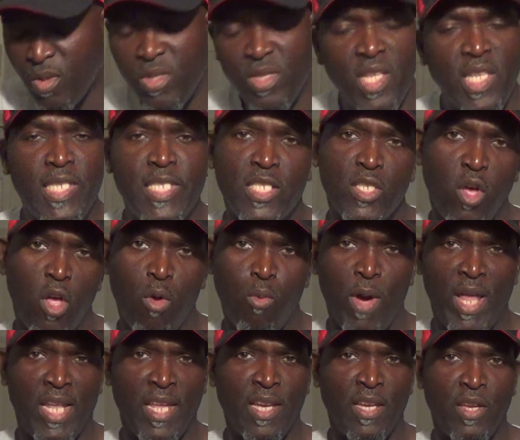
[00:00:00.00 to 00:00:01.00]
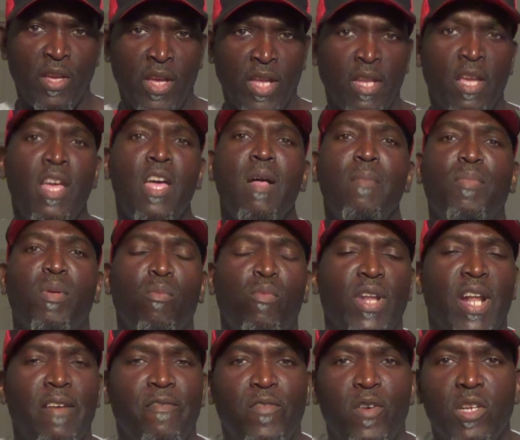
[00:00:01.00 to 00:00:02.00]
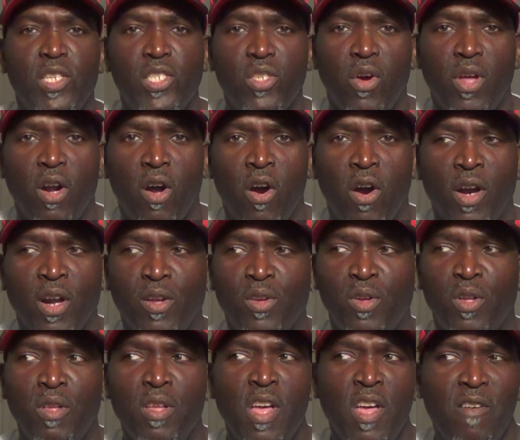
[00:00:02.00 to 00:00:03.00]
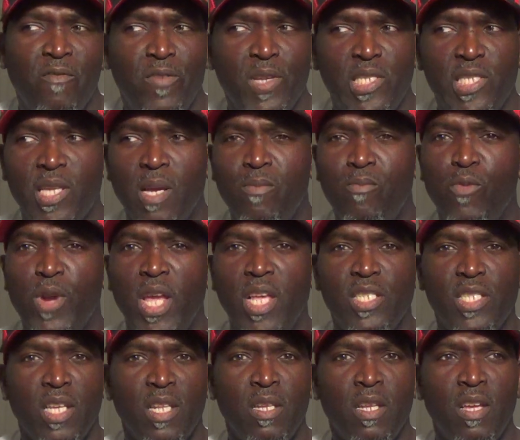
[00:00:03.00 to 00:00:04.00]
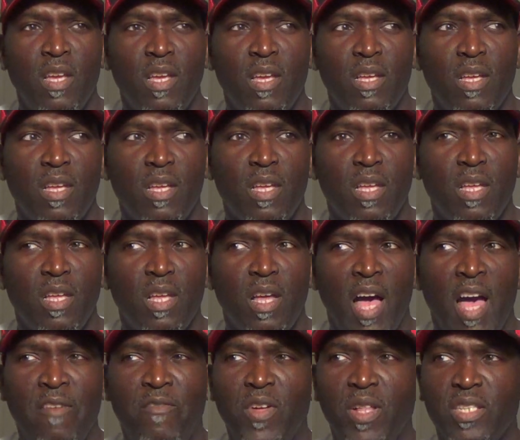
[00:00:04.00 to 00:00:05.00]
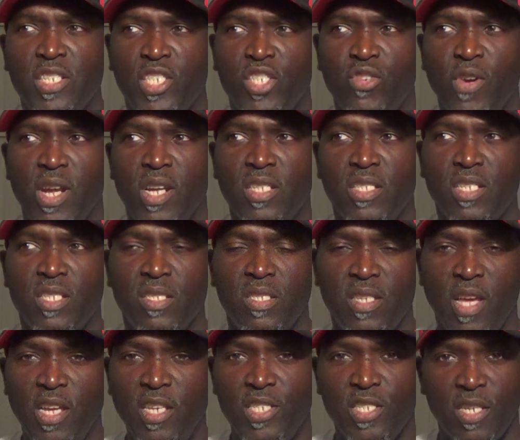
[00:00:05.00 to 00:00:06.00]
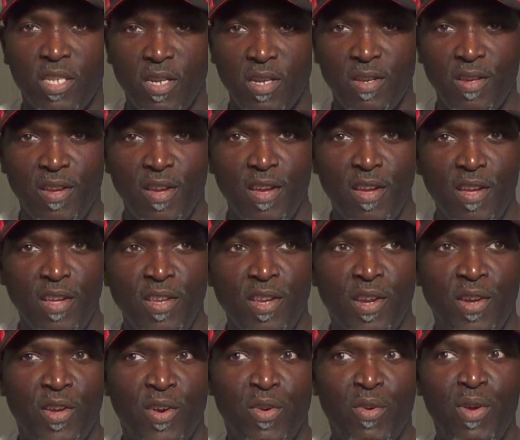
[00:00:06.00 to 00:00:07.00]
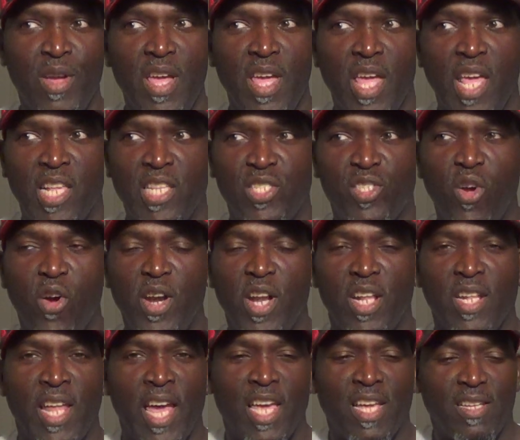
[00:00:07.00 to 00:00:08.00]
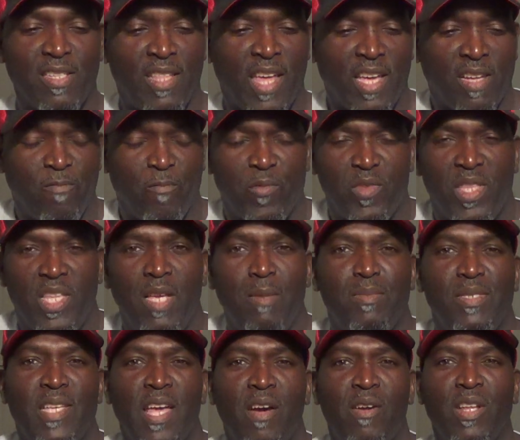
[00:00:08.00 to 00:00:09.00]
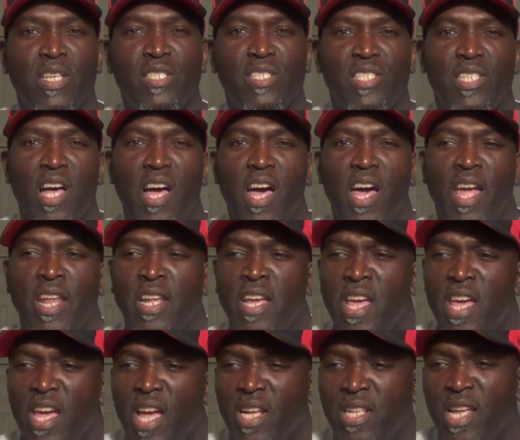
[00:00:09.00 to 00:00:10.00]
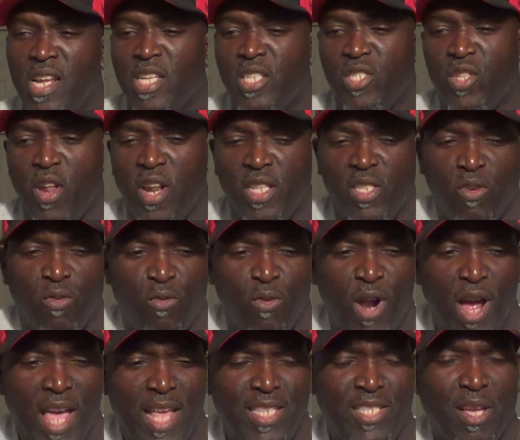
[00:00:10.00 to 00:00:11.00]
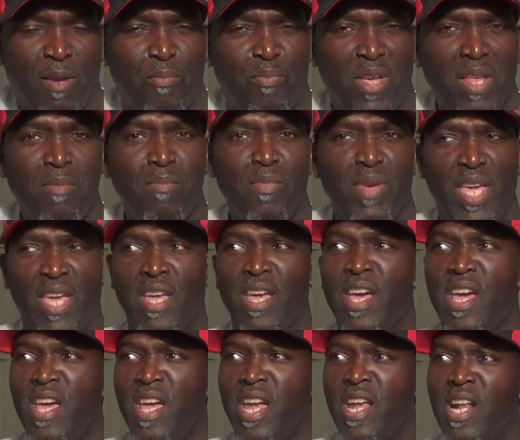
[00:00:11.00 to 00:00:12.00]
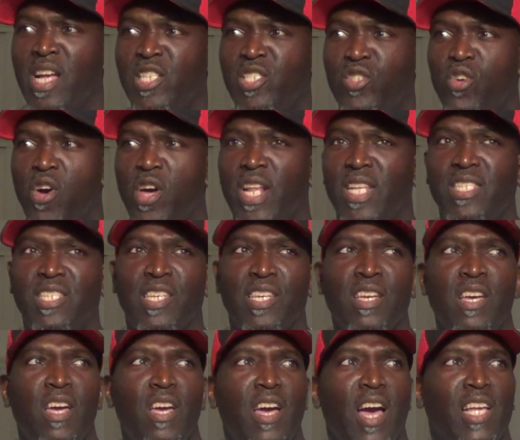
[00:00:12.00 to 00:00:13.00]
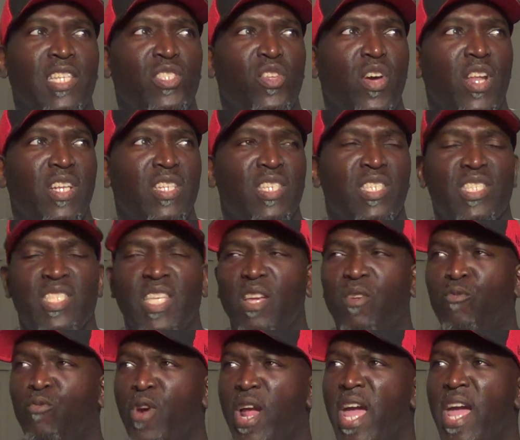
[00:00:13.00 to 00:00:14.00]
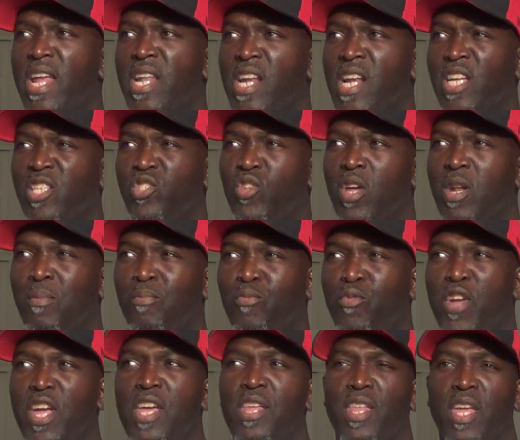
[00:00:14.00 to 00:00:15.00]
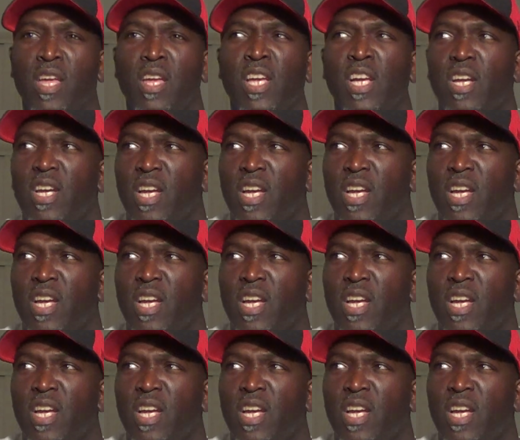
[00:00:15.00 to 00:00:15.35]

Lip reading: This is all well and good, but when I first saw the article, for some reason, I felt a strange sensation. You know, it started like deep down inside, and then it started to rise up in me, and I started to see red, and I started breathing